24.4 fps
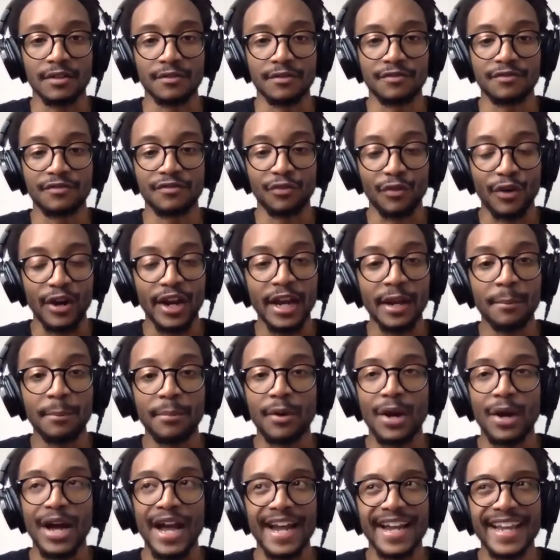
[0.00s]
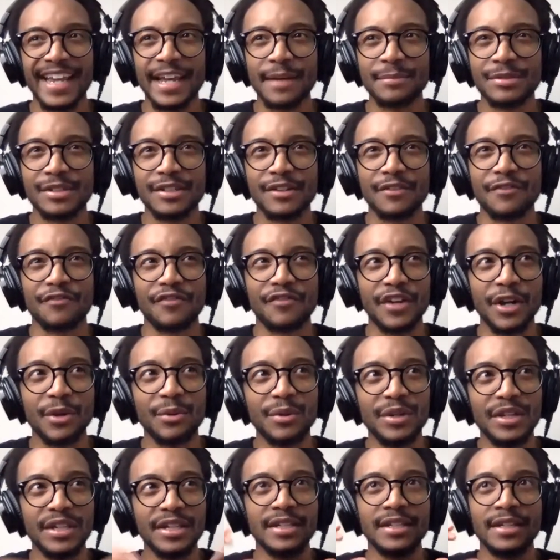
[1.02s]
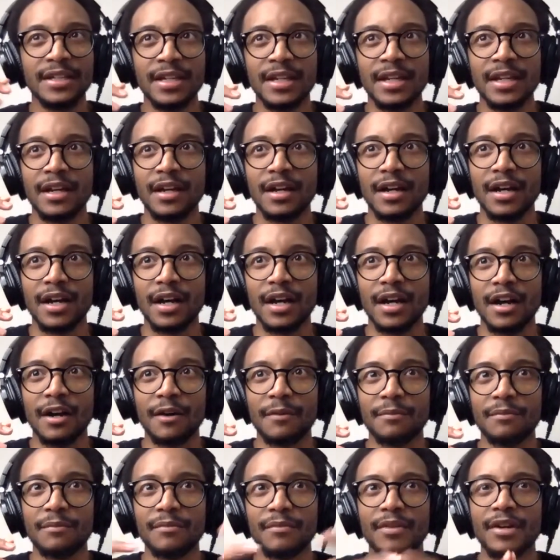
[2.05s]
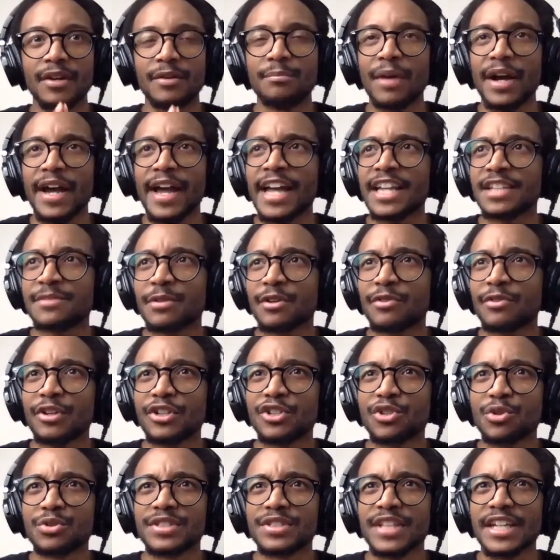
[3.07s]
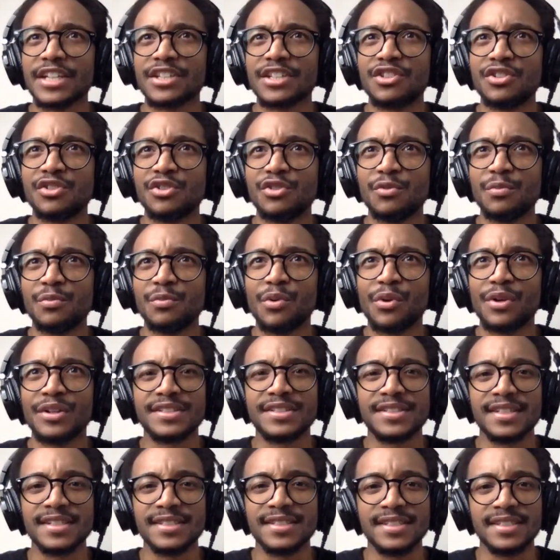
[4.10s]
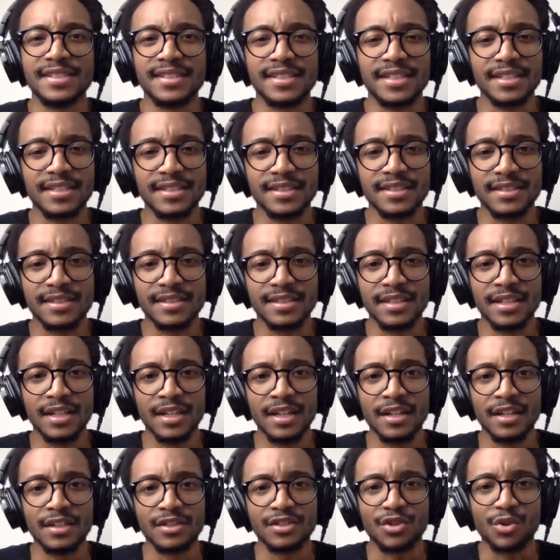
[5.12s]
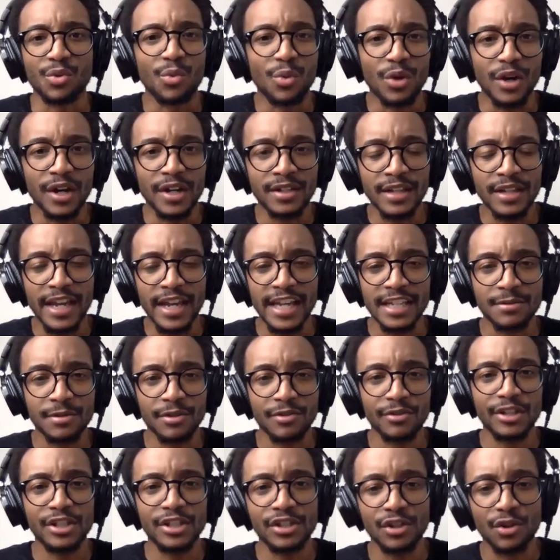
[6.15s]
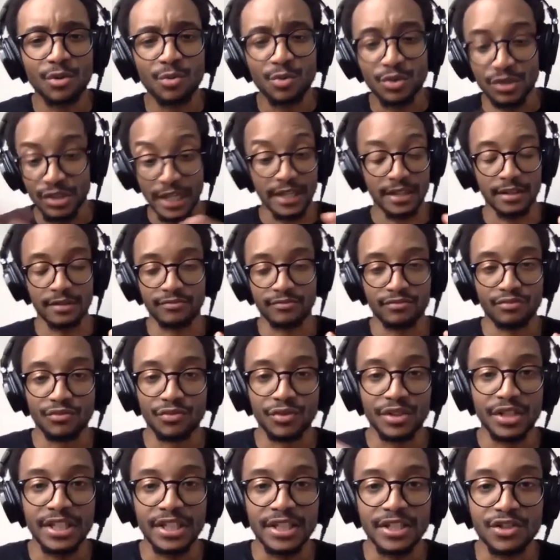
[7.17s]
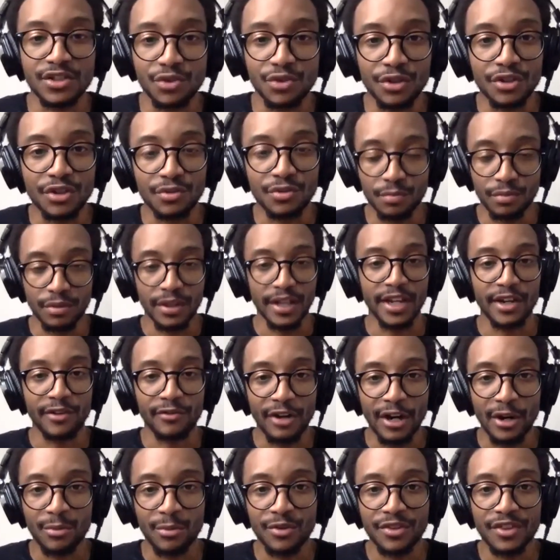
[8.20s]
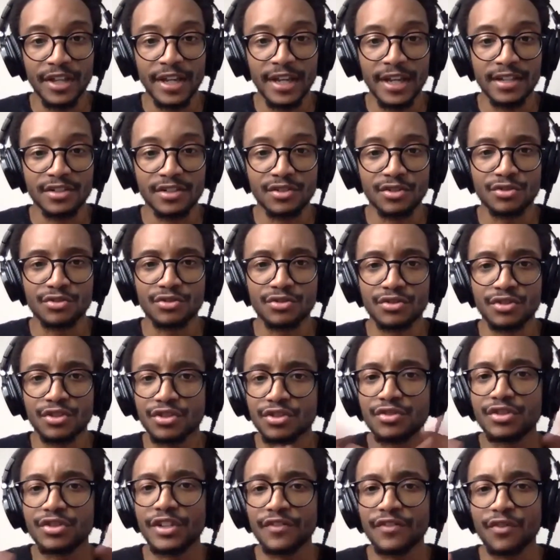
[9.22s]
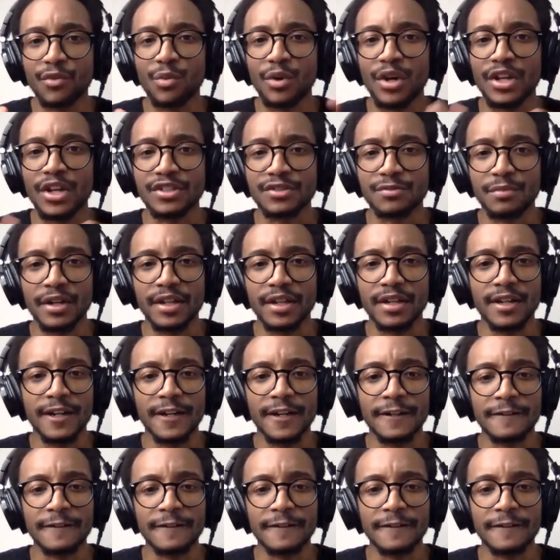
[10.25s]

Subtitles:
frame, but I kept it a very, my aspect ratio was like 2.66 to 1 aspect ratio, which I really enjoyed playing around with that. So there's different ways, but